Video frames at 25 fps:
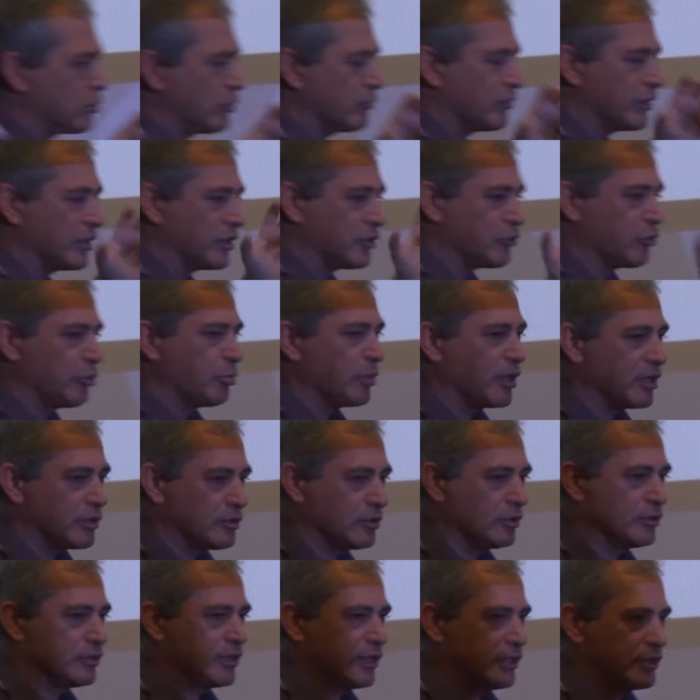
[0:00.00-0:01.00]
of
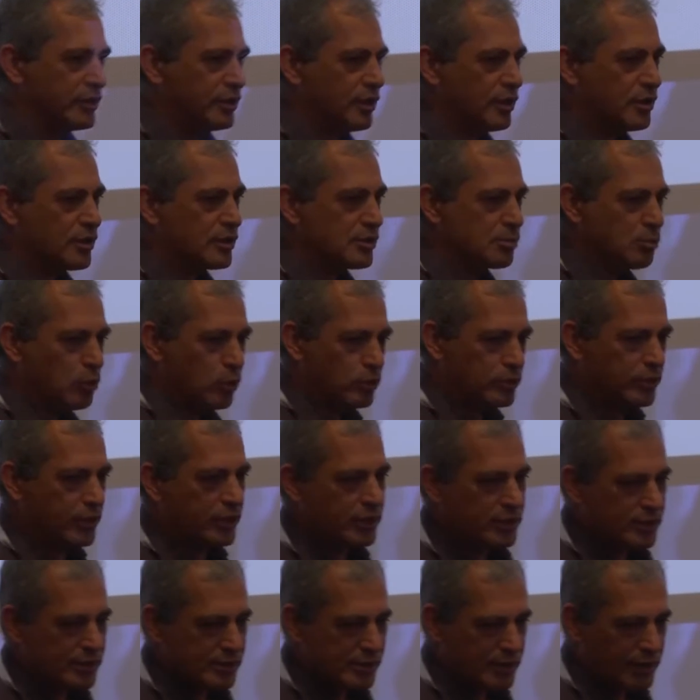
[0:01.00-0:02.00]
incremental data, small
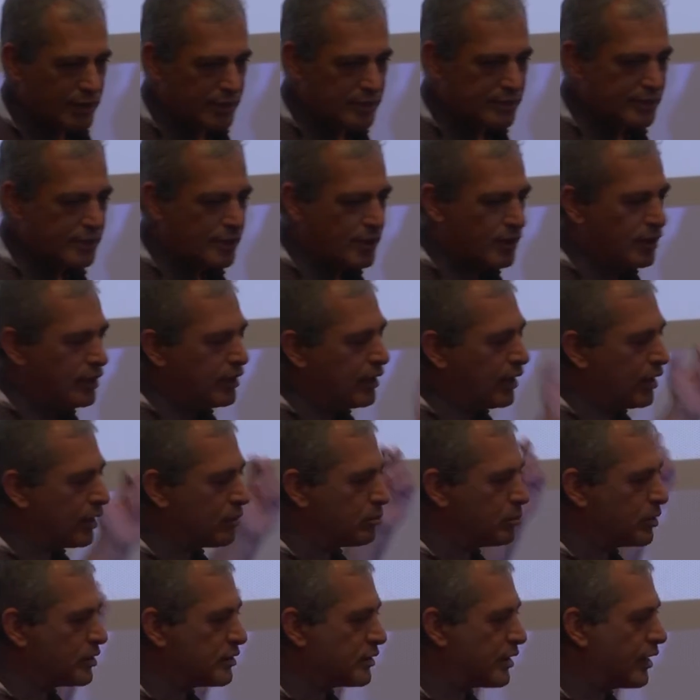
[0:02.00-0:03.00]
data sets, and
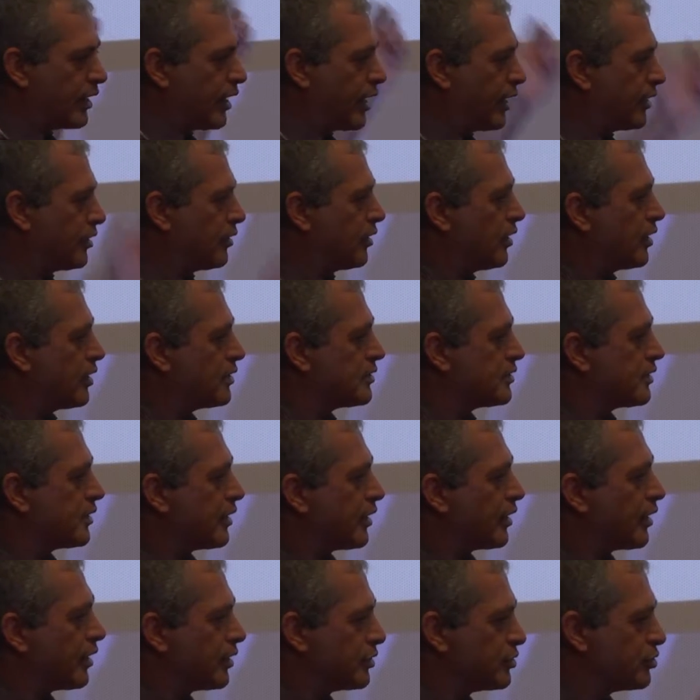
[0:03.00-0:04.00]
basically
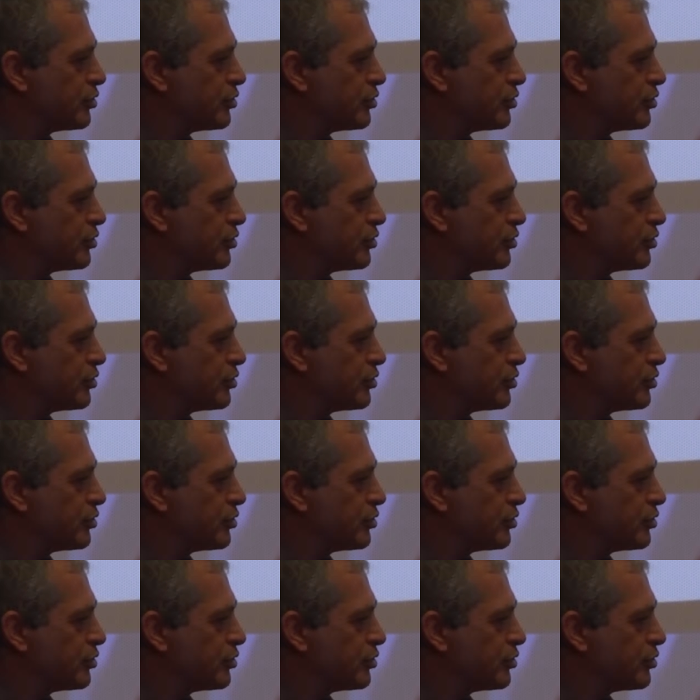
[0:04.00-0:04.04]
analyzing and